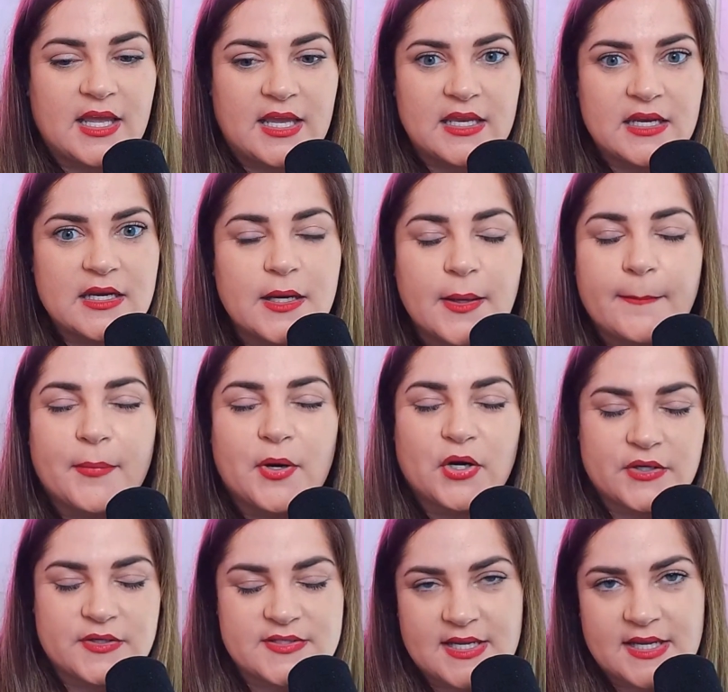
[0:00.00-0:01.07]
in
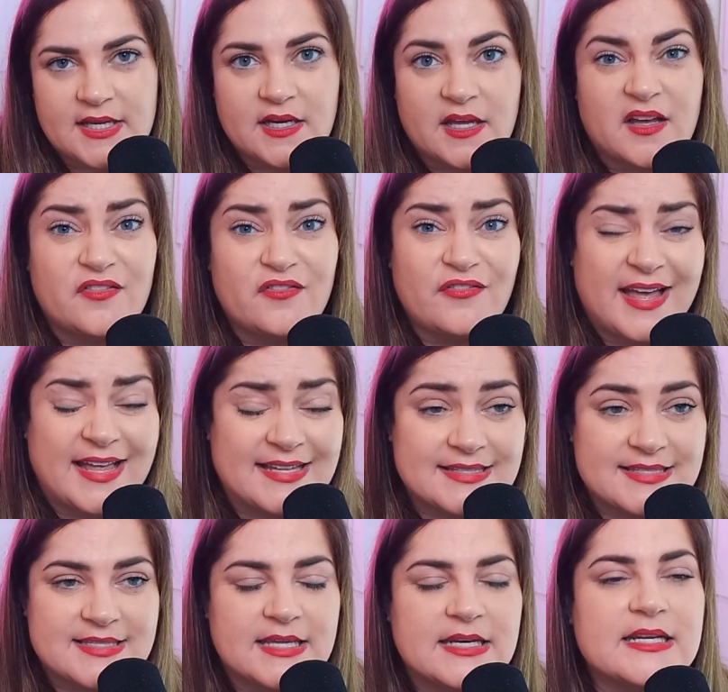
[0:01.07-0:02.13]
person
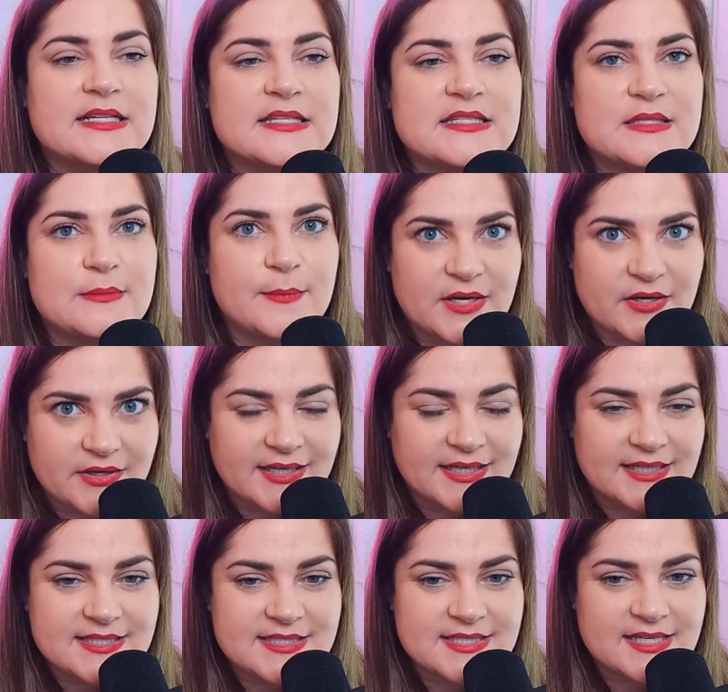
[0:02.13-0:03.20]
events and
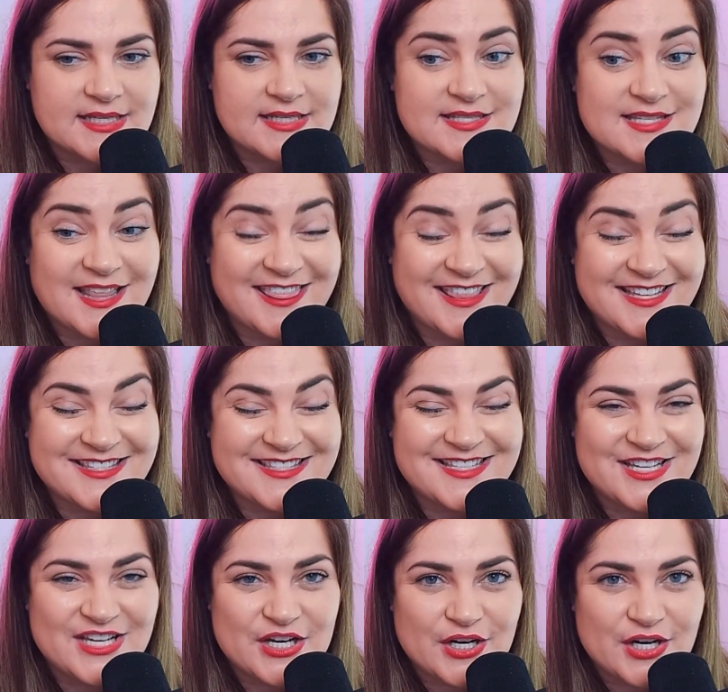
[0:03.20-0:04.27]
experiences this
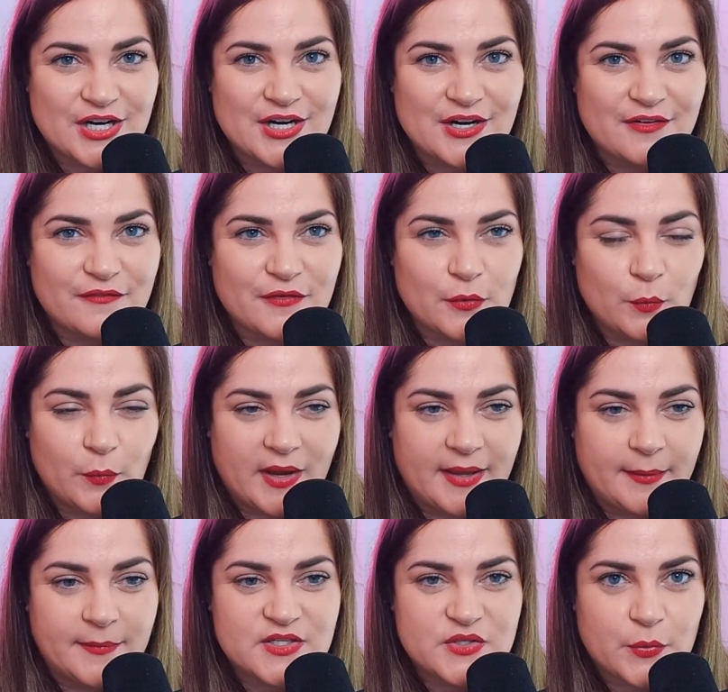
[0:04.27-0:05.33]
year for
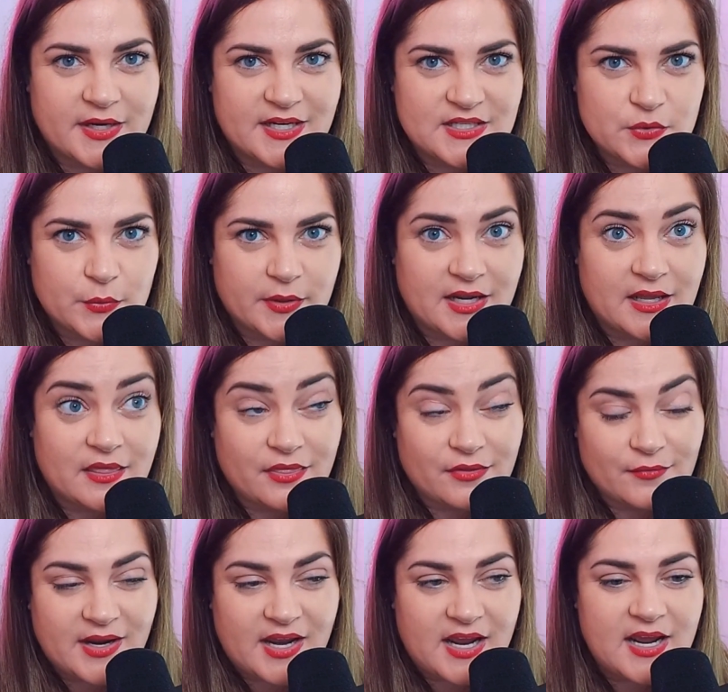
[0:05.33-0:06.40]
WIM in
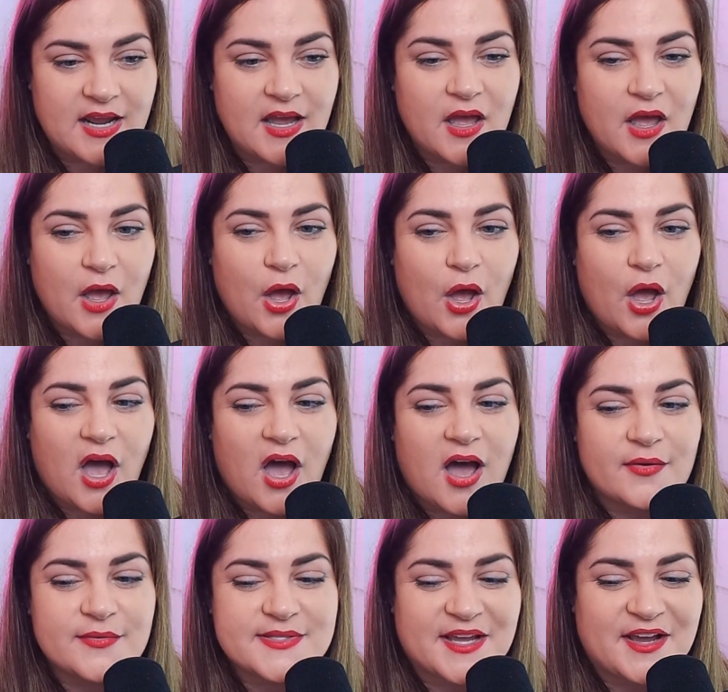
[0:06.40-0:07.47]
2023,
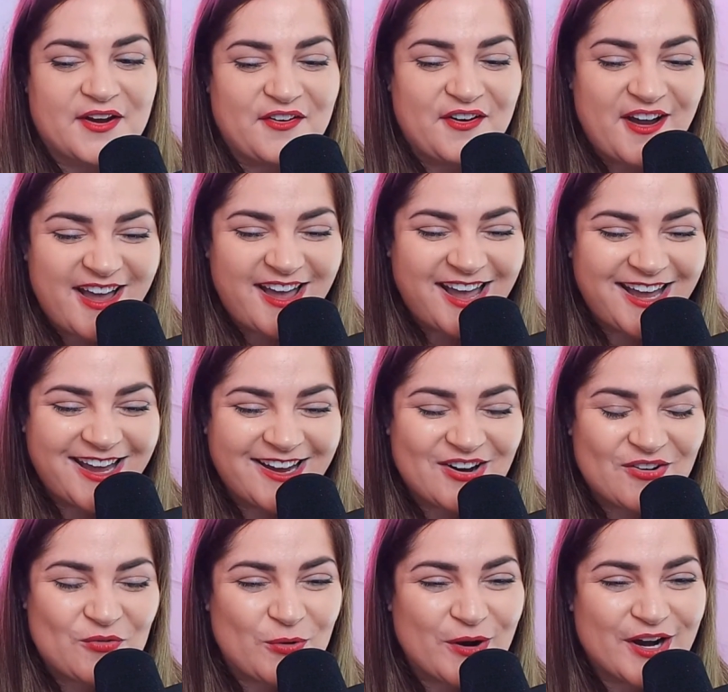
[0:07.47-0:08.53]
I was like, all right,
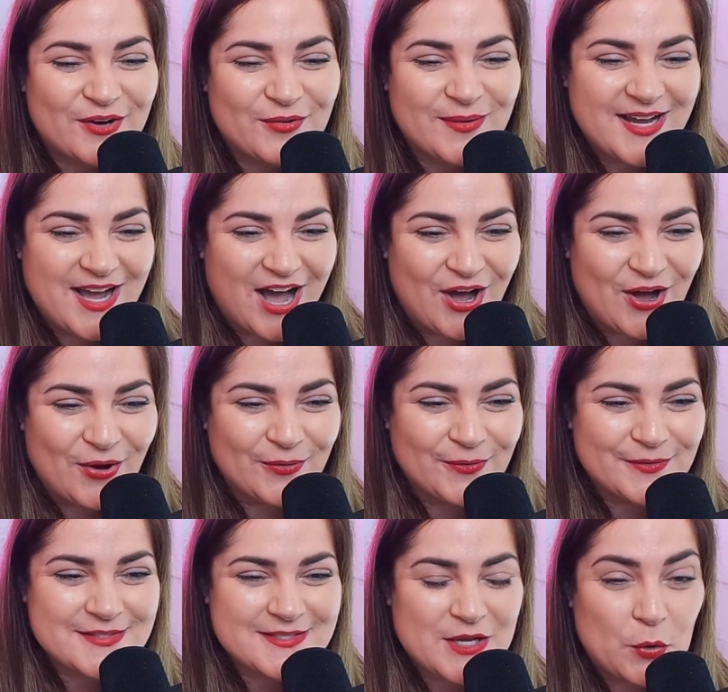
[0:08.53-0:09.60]
where do we
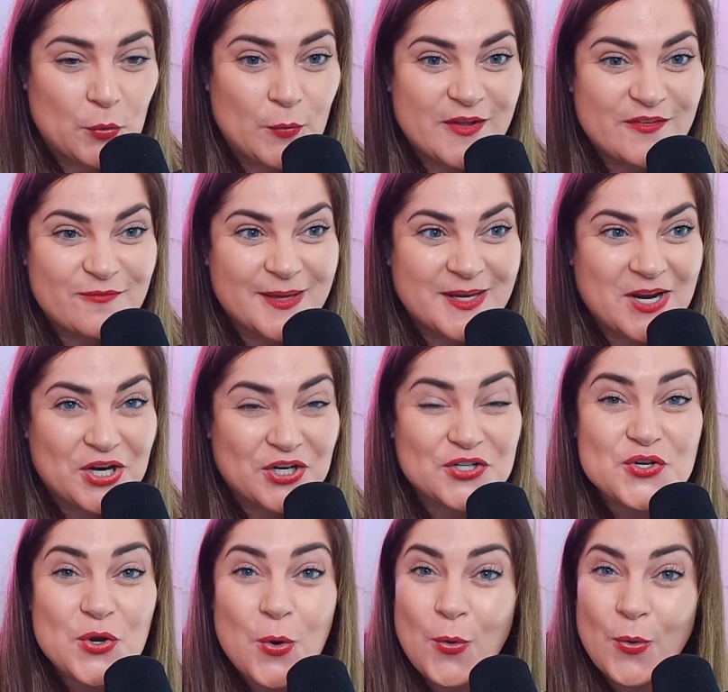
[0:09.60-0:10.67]
go? So we've been on a
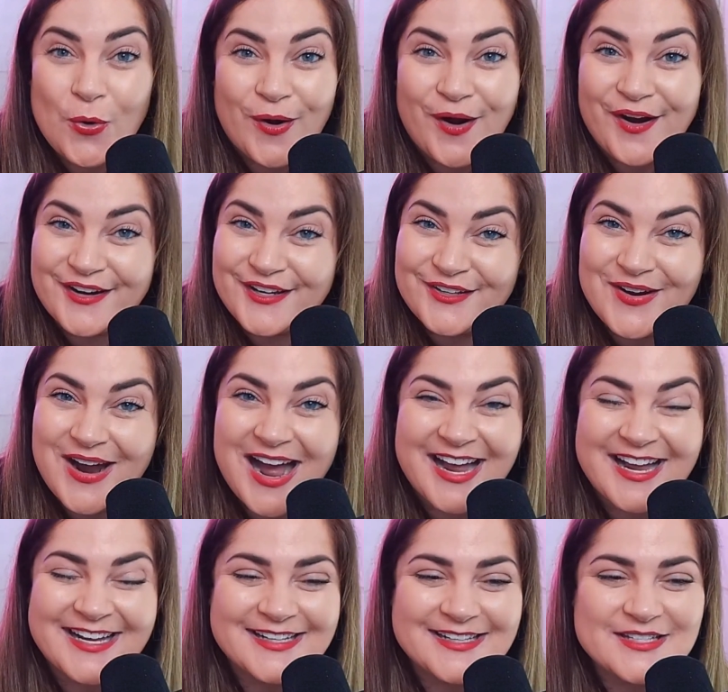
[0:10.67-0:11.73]
tour, you
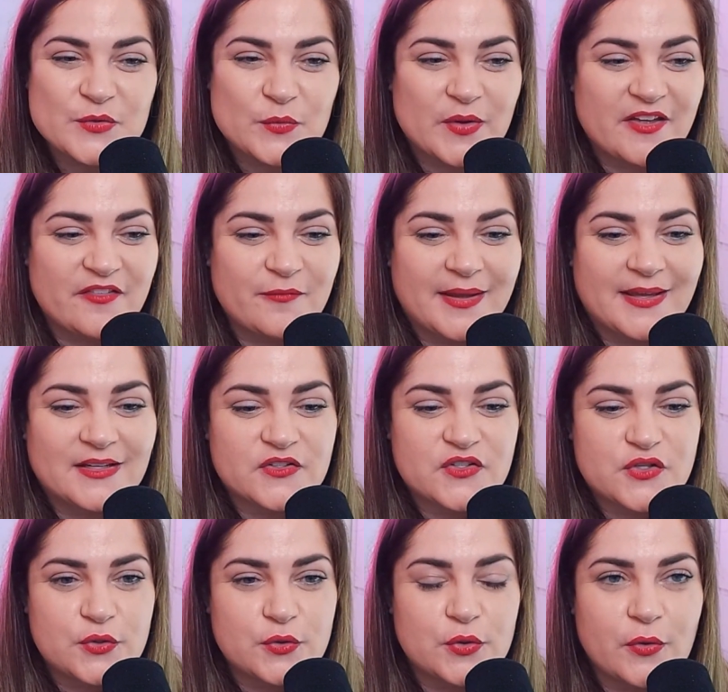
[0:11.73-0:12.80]
guys. We have been
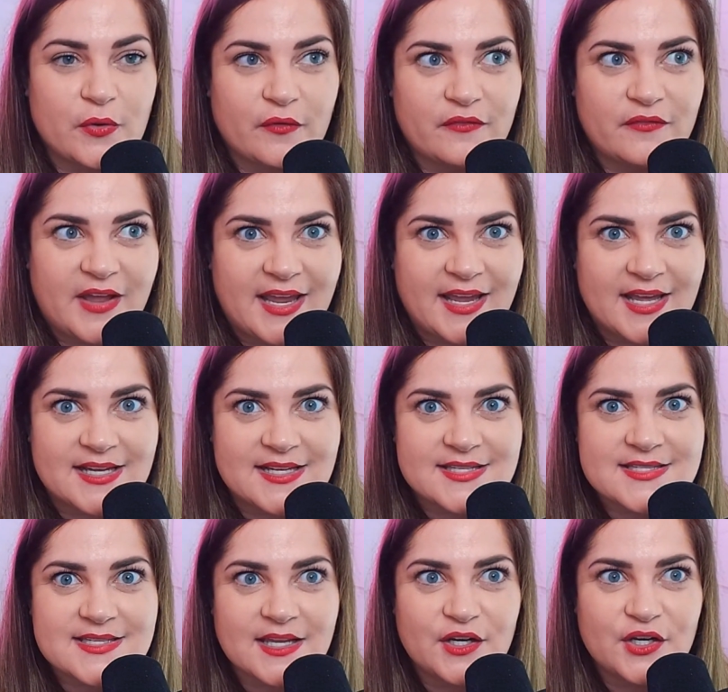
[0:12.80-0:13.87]
to
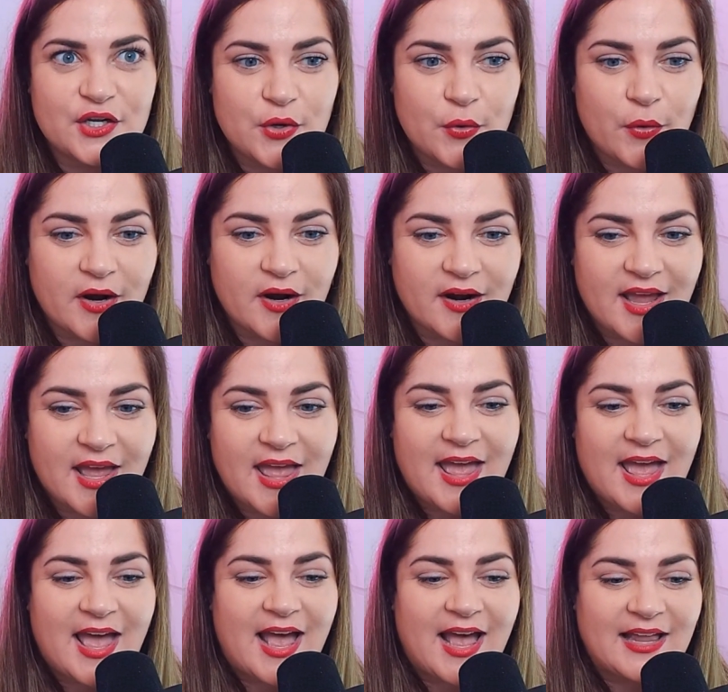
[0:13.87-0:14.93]
Vegas, New York,
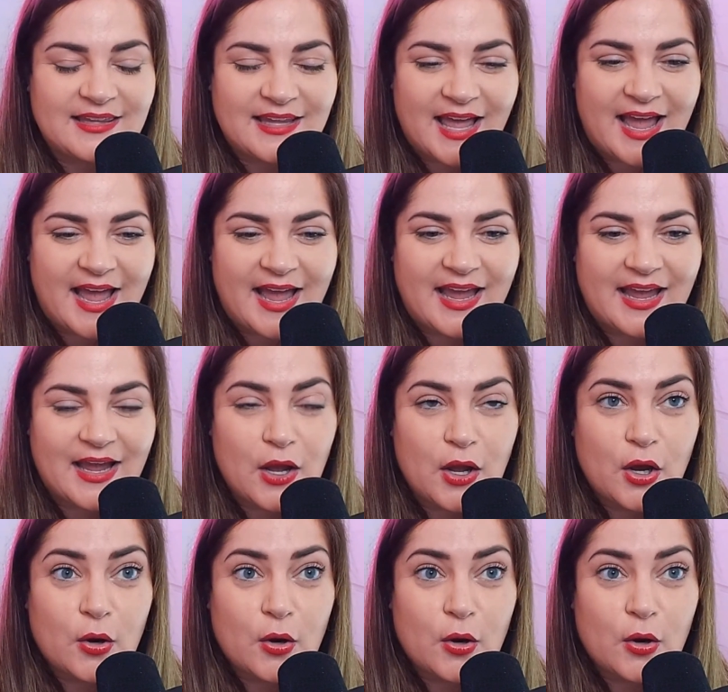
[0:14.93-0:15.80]
LA.